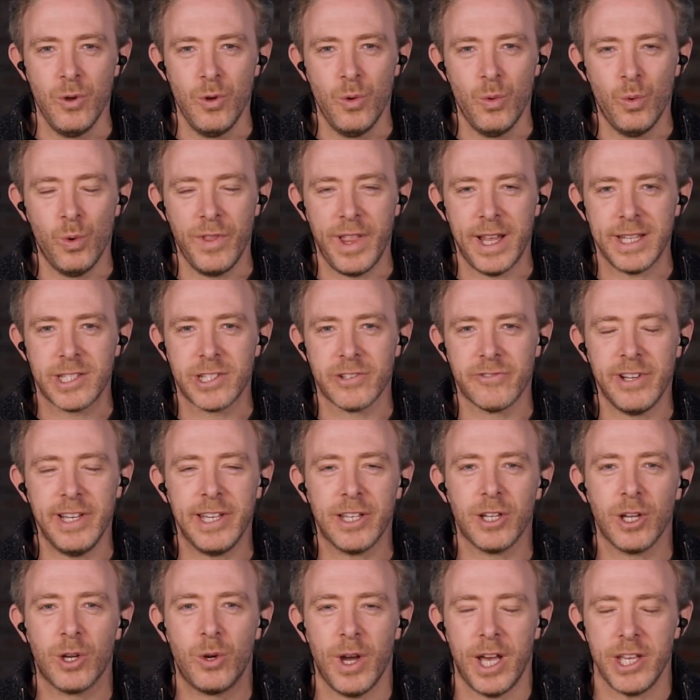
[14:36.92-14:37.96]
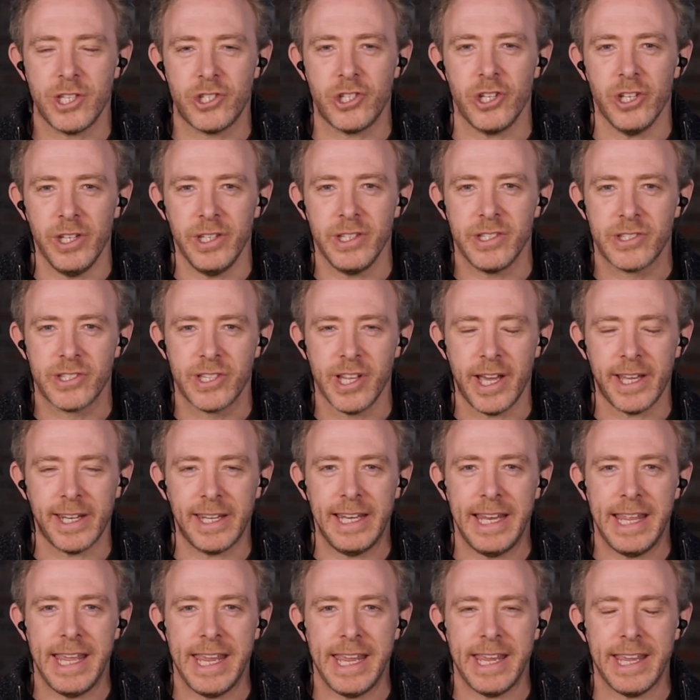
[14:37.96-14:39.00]
Well, that's a really good question.
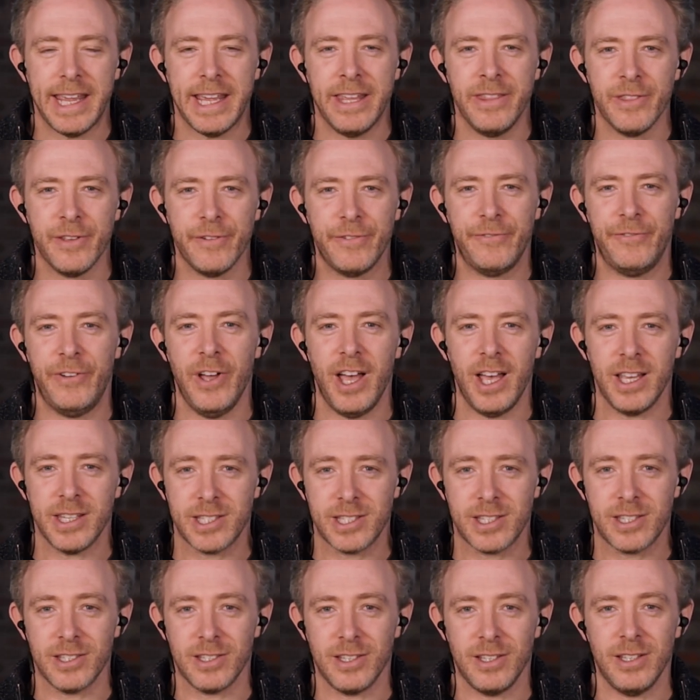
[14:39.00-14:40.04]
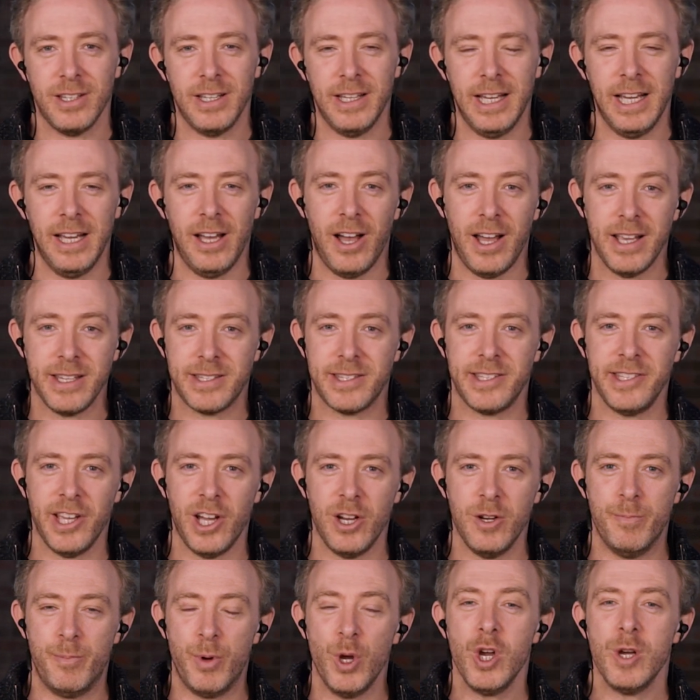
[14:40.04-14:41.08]
Certainly in the first
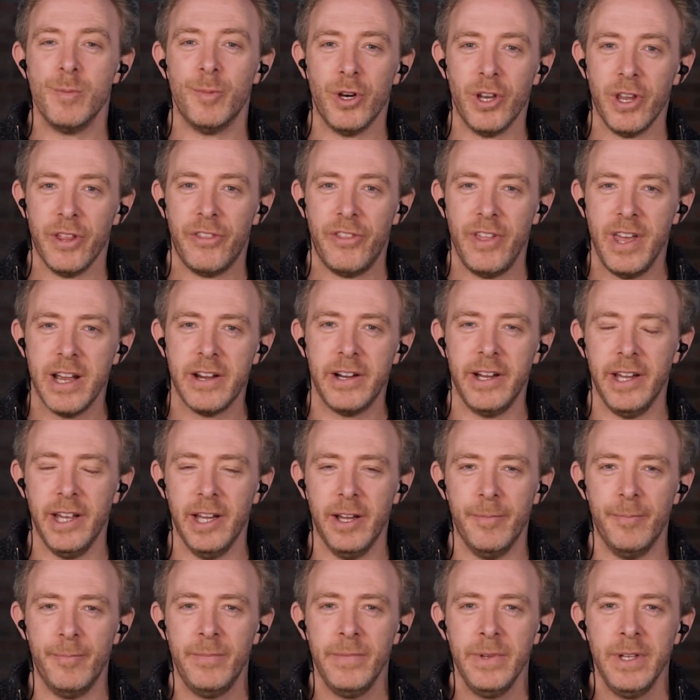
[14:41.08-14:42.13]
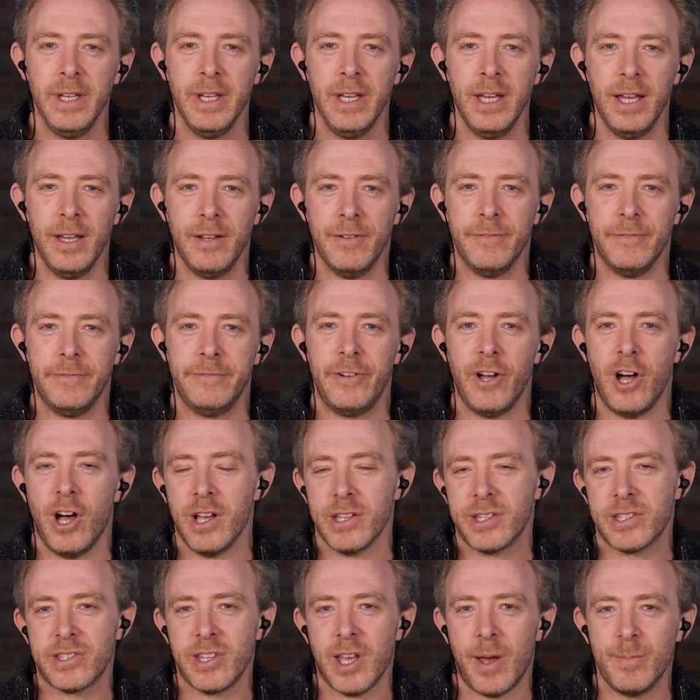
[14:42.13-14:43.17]
ICO boom on Ethereum,
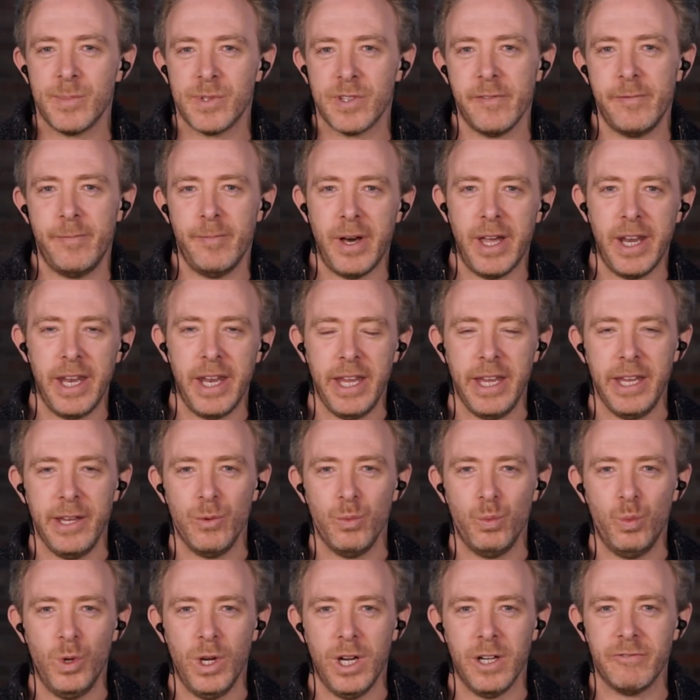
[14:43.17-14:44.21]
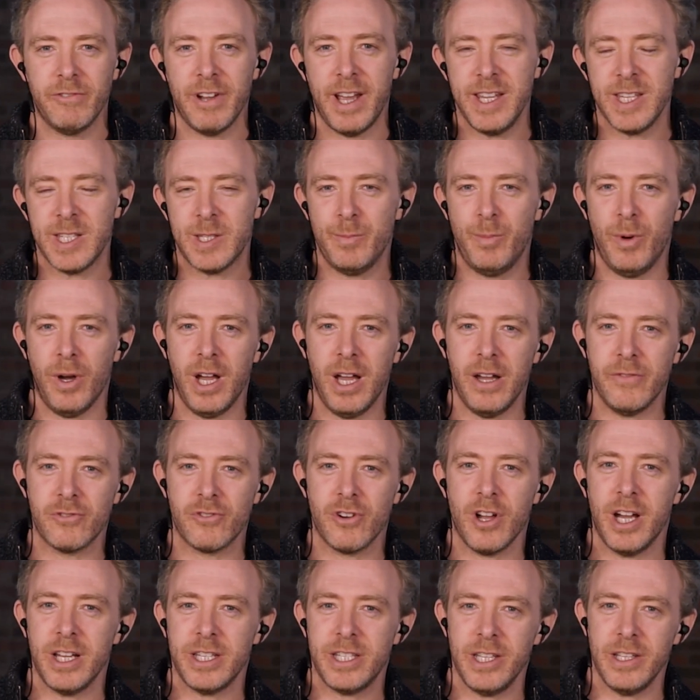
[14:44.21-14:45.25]
vast sums of money were raised by a
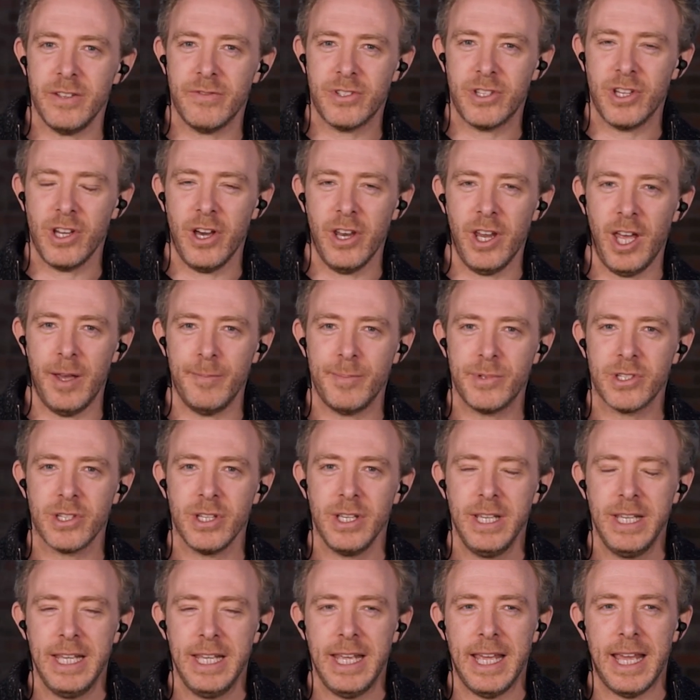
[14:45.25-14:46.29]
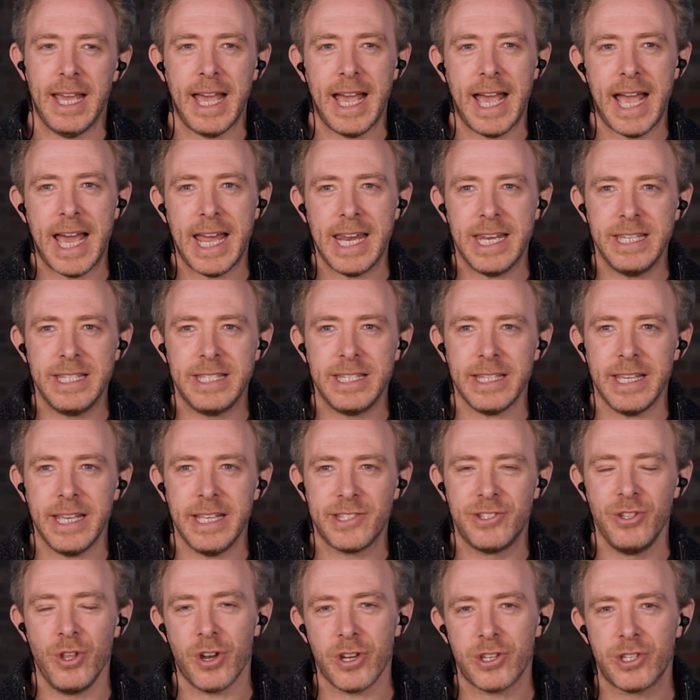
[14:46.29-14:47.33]
variety of startups. And
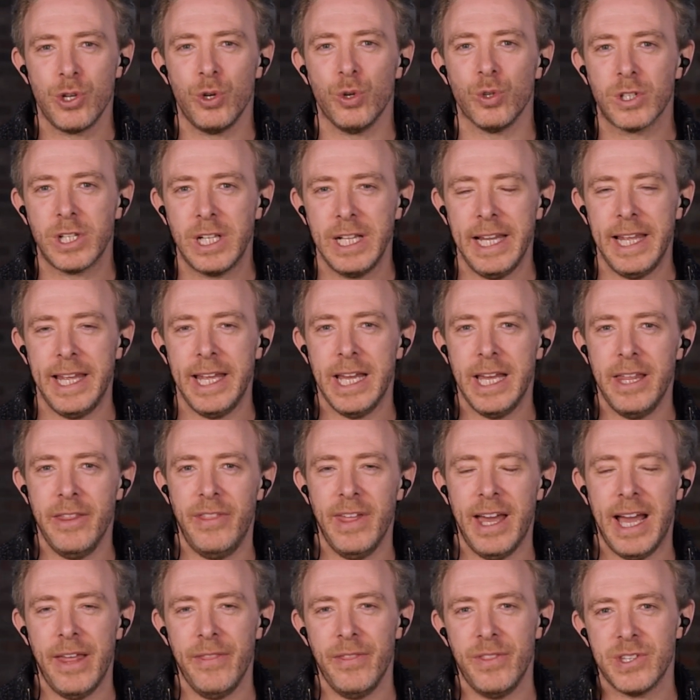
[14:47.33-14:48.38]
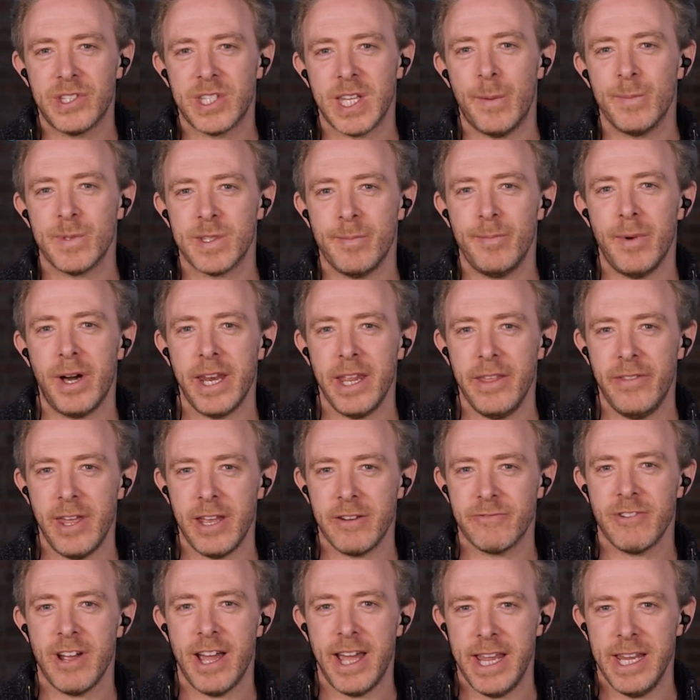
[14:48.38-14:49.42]
it's not at all clear that the sums of money they
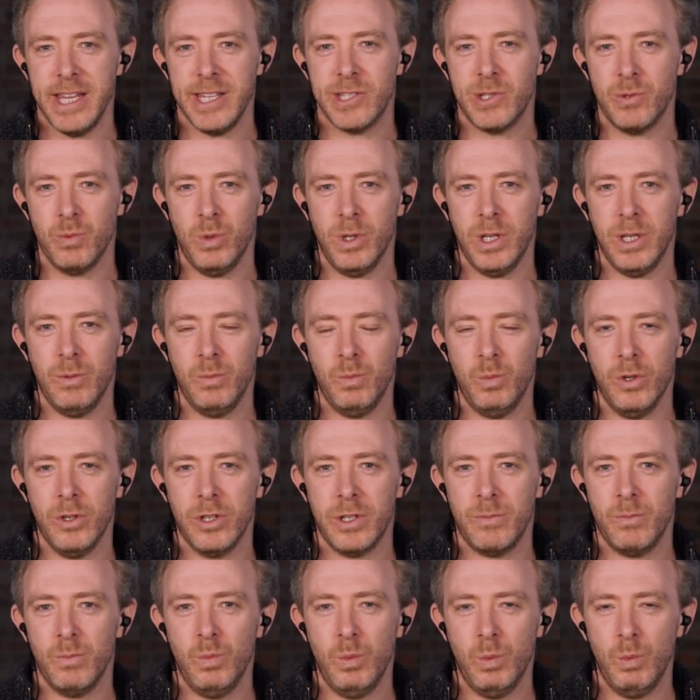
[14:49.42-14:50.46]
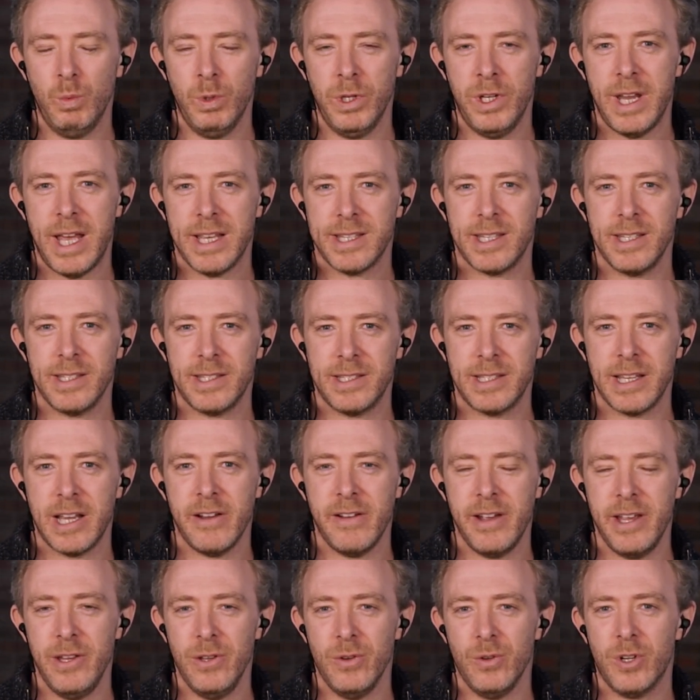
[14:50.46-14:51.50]
raised were
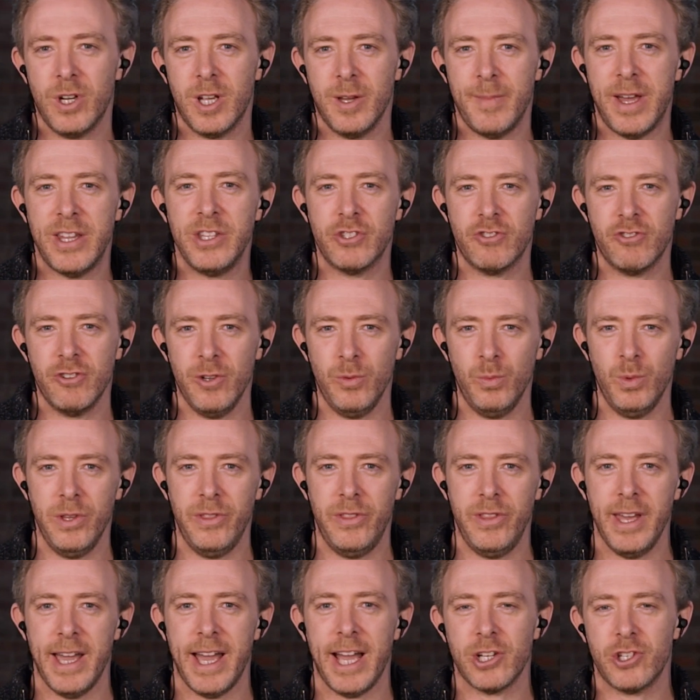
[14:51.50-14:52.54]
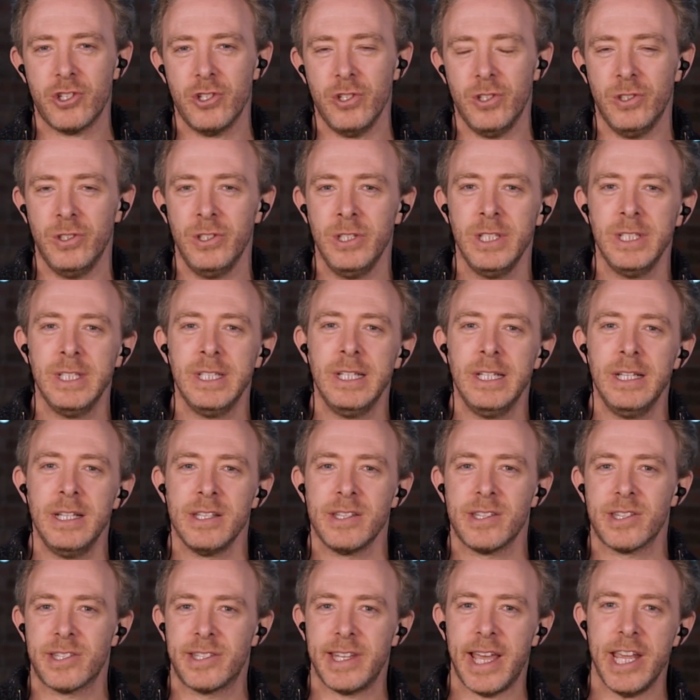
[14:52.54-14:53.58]
necessary or commensurate with the actual
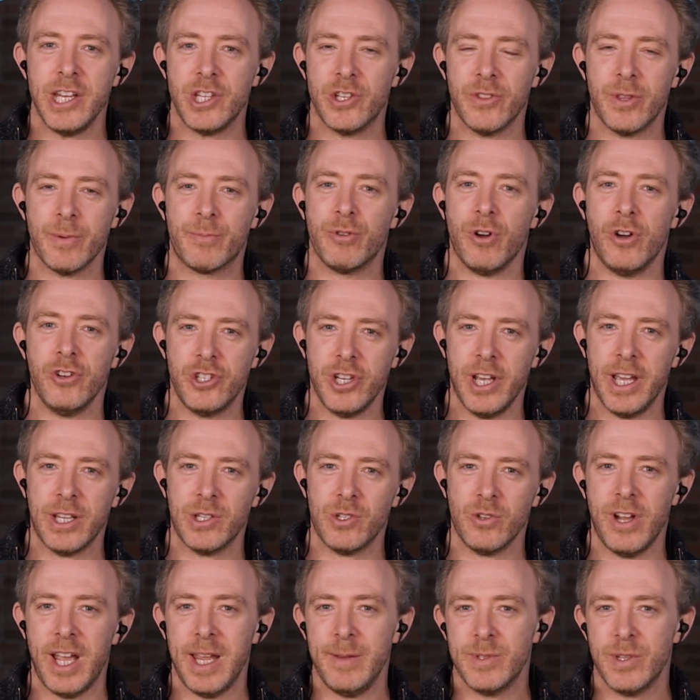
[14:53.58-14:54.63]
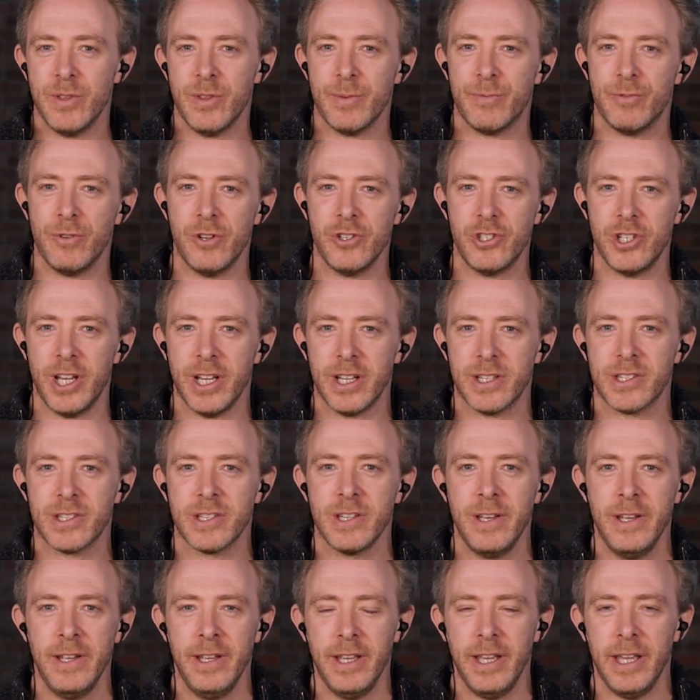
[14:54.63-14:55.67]
stage of the projects or aims of the projects
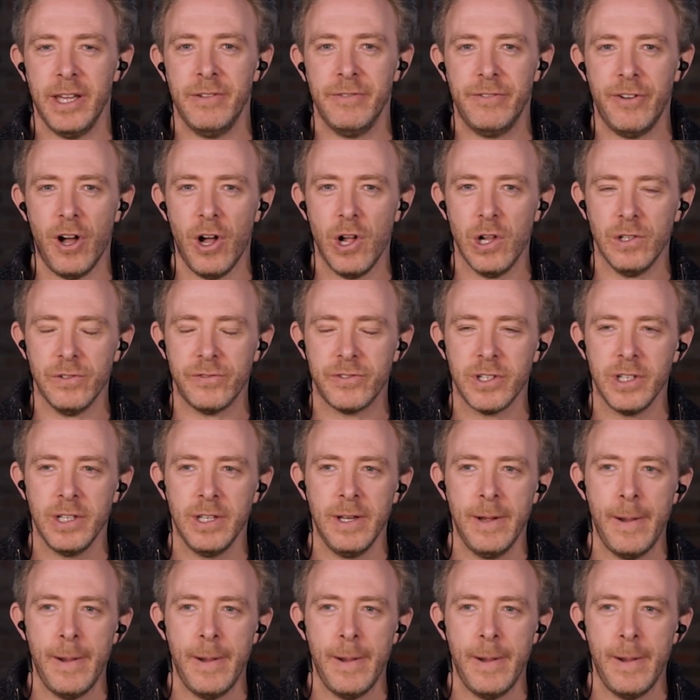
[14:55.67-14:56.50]
involved.